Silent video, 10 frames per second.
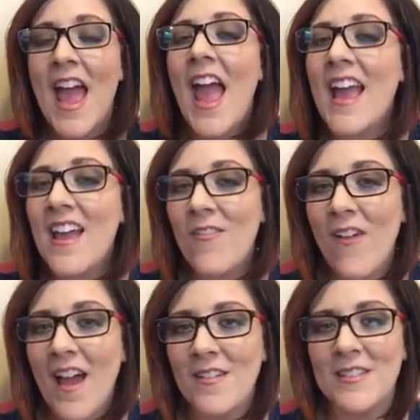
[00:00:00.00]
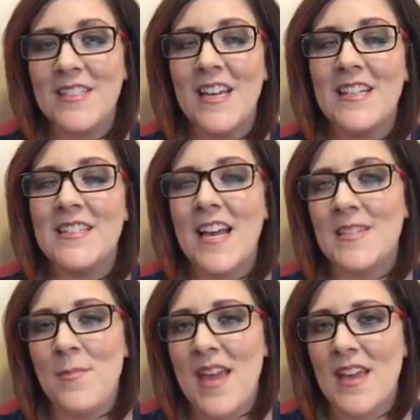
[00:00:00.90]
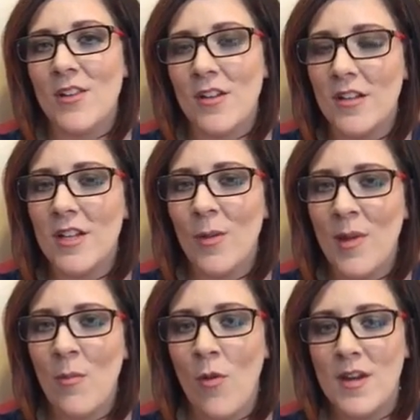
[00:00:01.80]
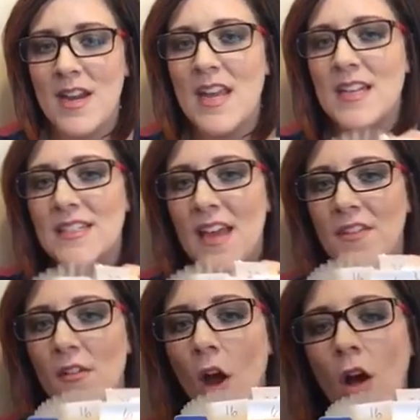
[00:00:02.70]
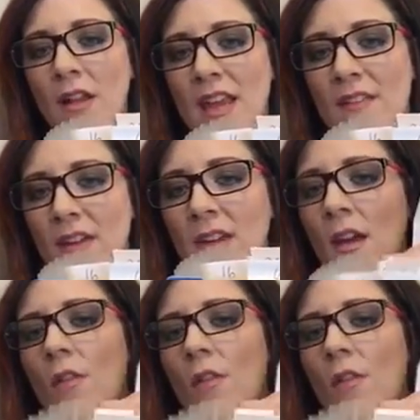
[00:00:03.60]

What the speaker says: Hanging files does make it look a little bit more neat, and they're all even,